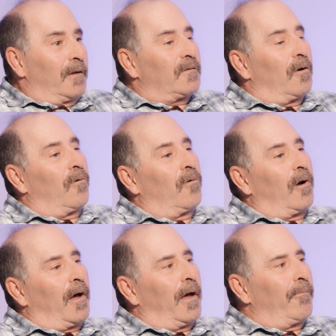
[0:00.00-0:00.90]
So
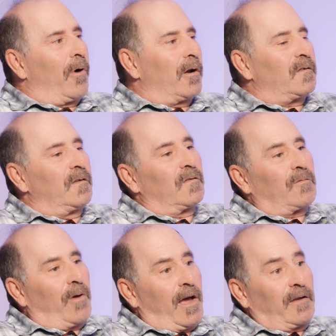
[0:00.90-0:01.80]
I bought a season's
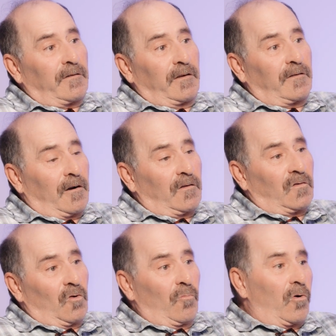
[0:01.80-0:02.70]
pass and I started
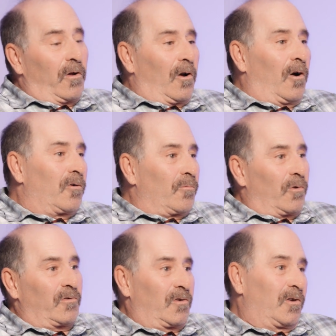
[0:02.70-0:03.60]
snowboarding 100
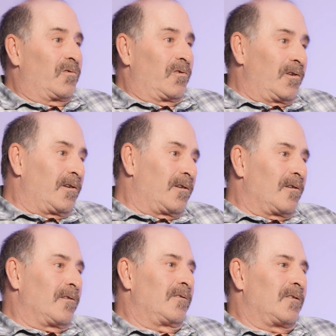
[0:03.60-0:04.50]
plus days a
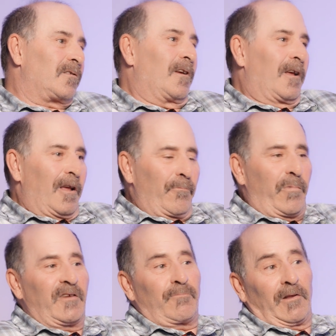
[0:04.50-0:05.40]
year and just
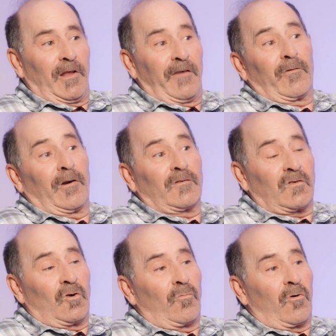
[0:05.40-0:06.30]
based my life around
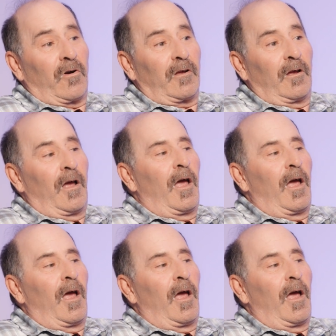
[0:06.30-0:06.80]
snowboarding.